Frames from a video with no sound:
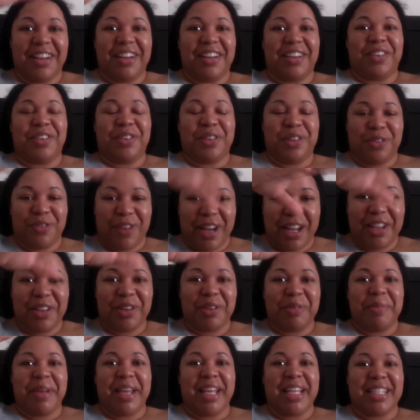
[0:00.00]
on a
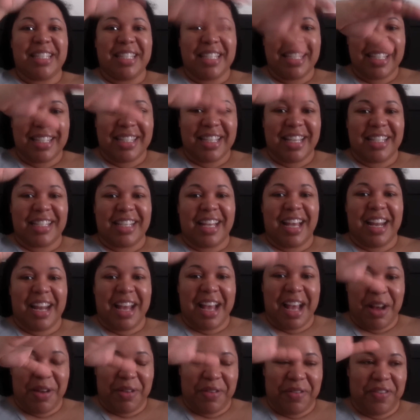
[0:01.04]
regular basis. That's kind
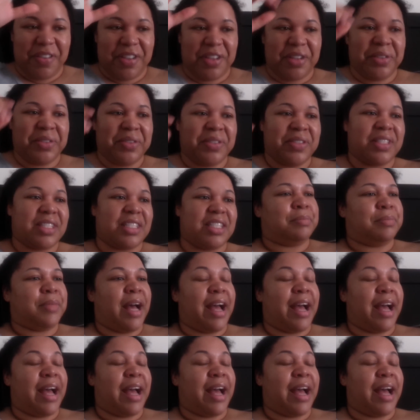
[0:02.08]
of how it feels.